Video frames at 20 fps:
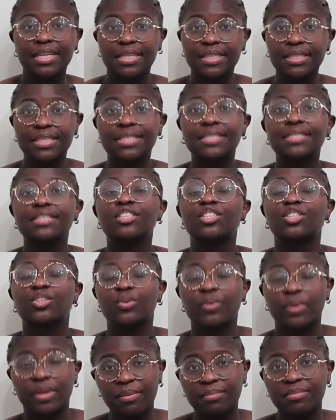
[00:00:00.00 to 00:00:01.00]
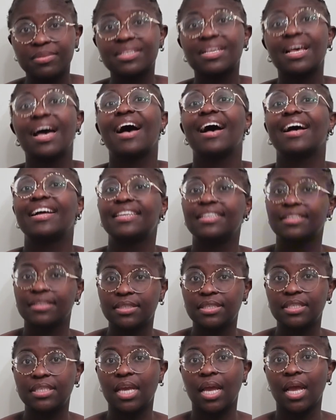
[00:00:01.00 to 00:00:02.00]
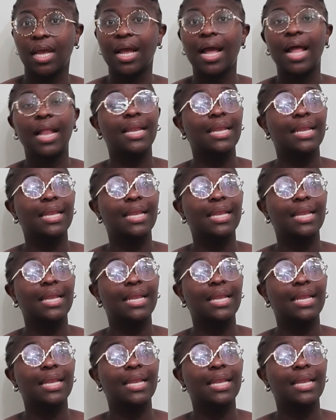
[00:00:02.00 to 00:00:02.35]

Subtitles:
else screams adulting